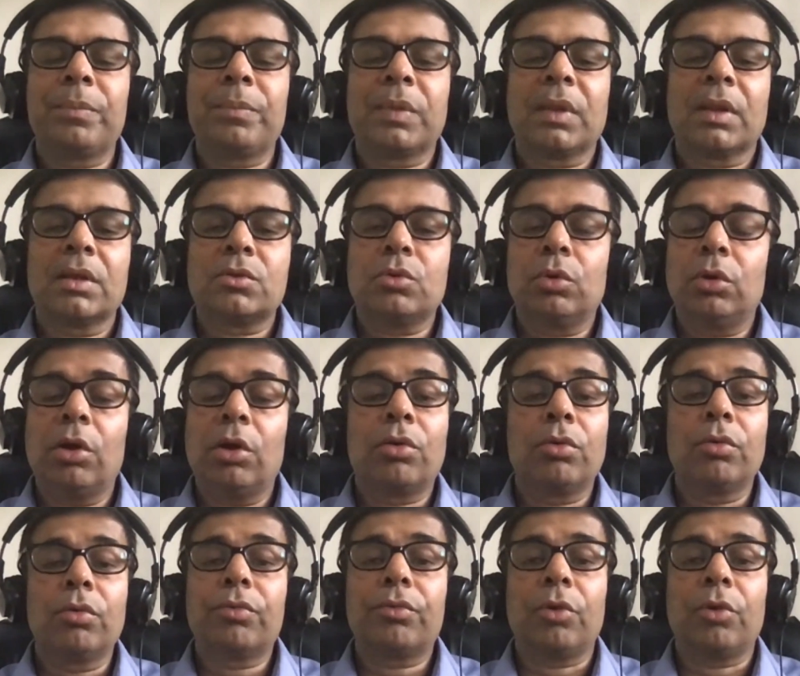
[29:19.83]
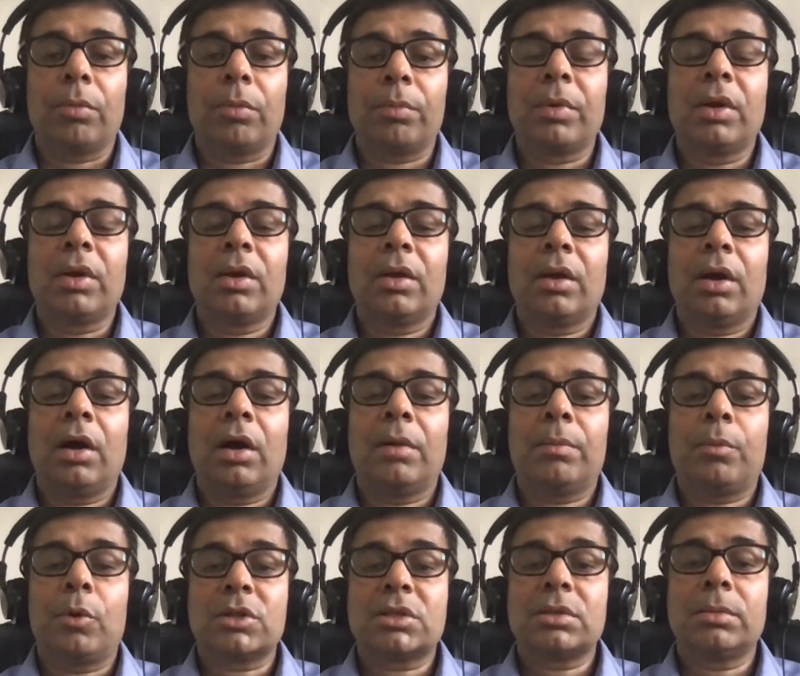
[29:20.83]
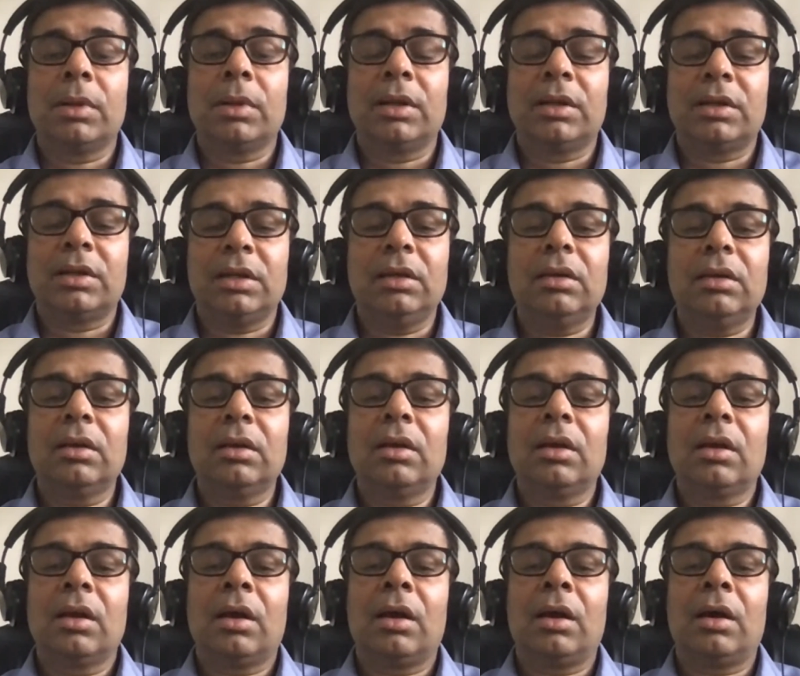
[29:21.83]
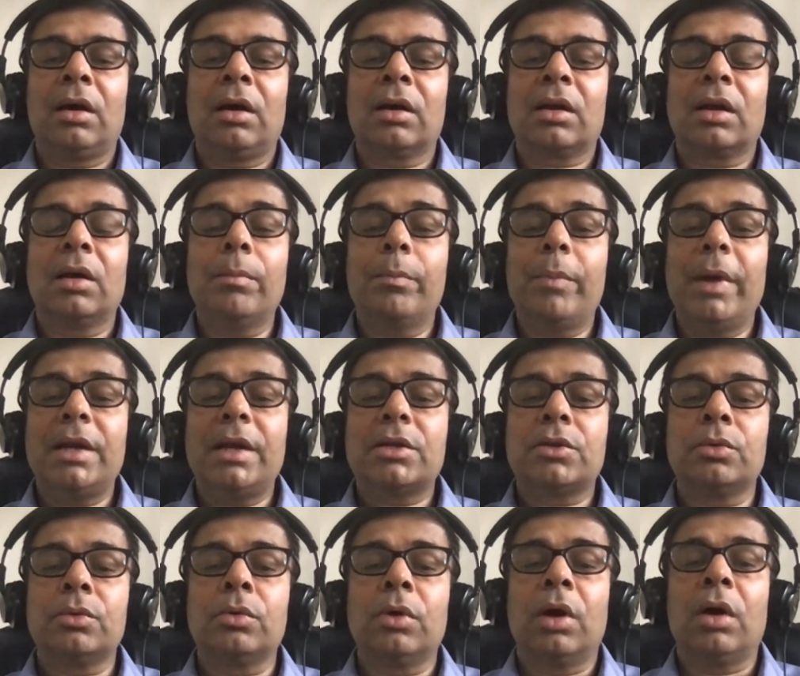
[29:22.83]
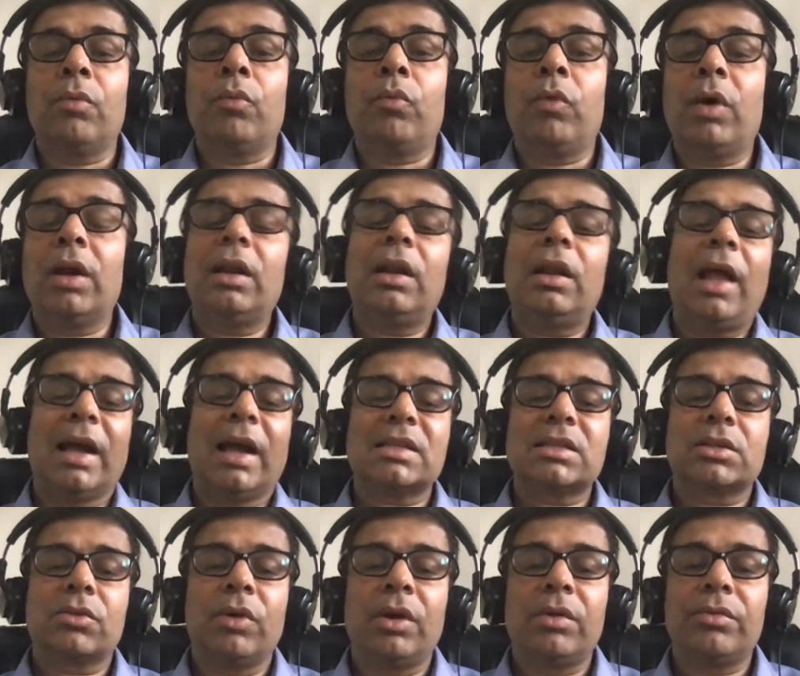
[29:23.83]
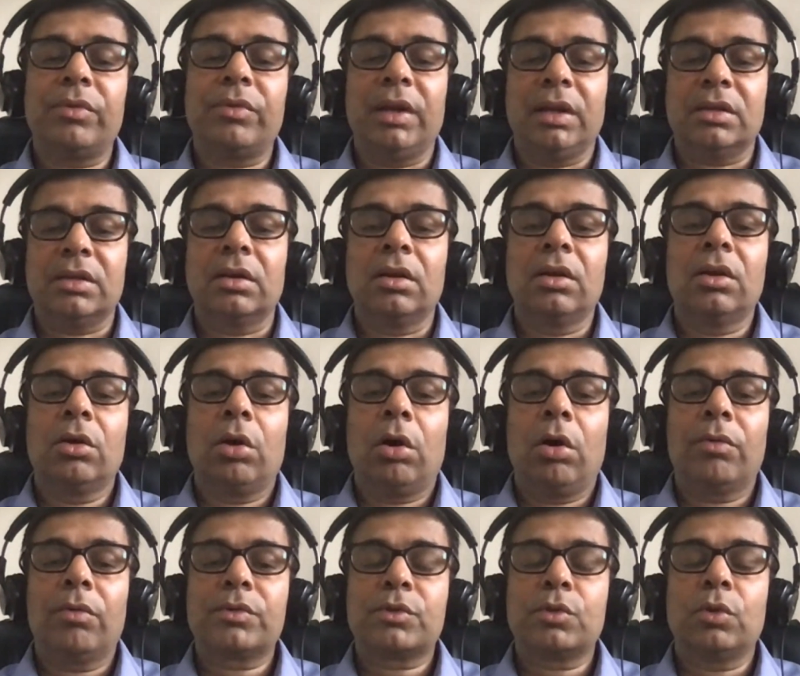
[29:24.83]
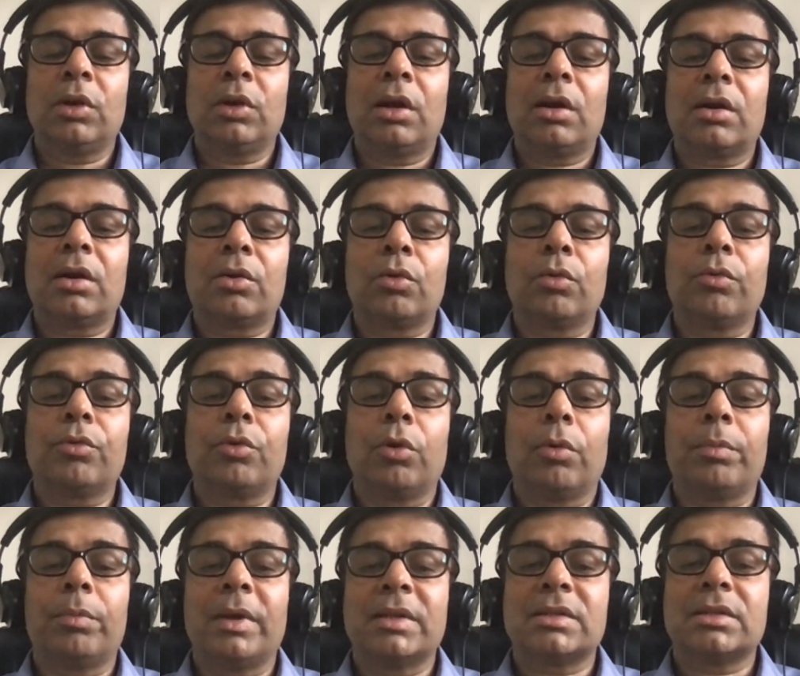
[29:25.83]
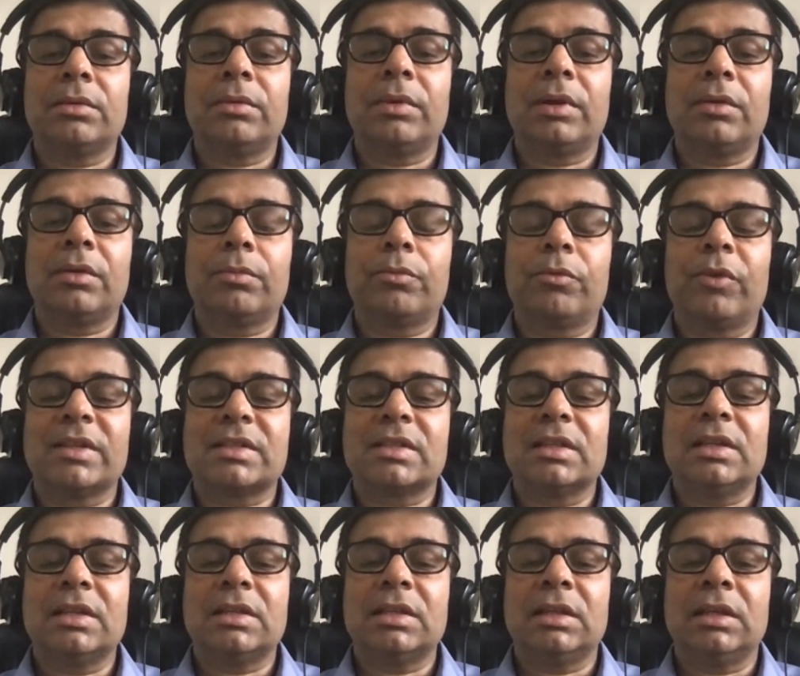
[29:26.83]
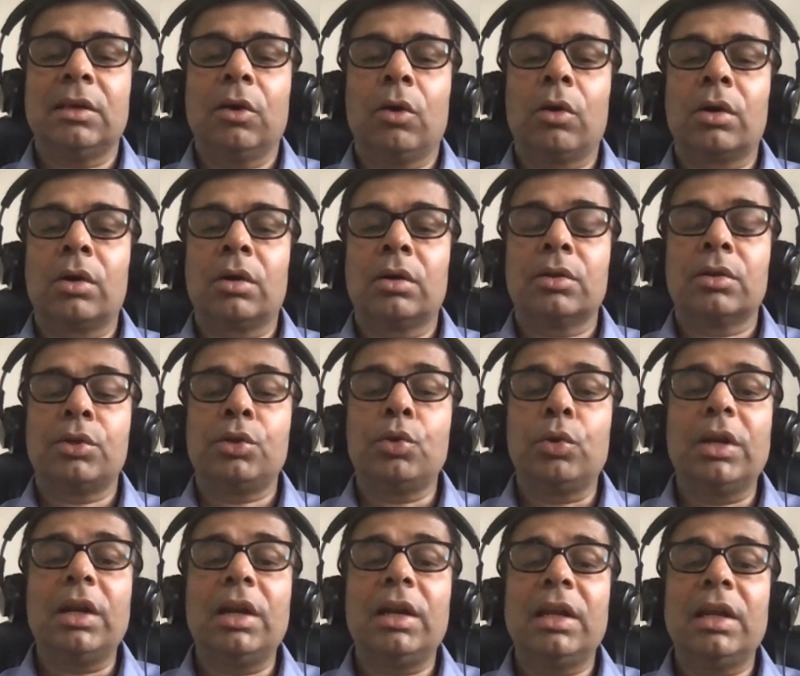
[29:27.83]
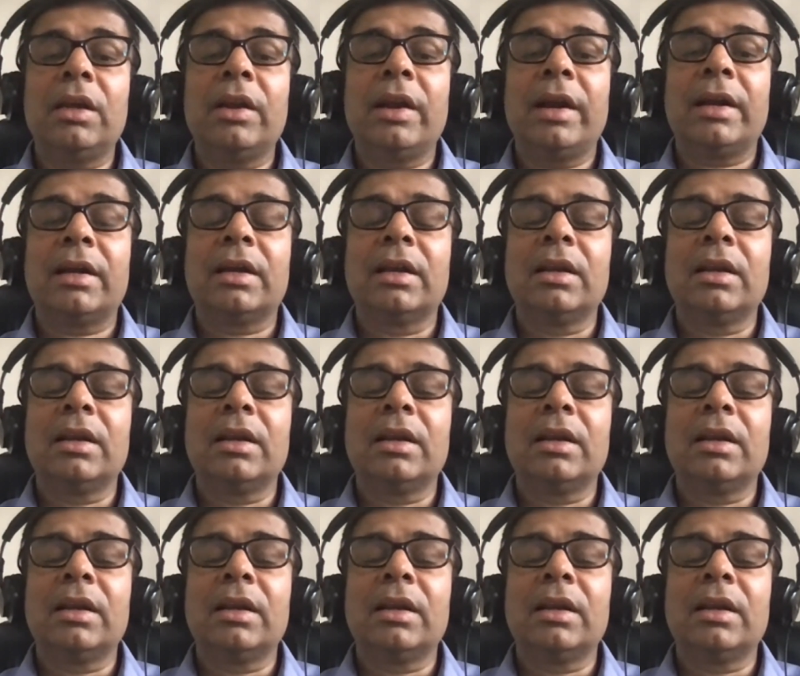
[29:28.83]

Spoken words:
solar rooftop possibility compared to a 1 lakh square feet of solar rooftop facility or a utility grade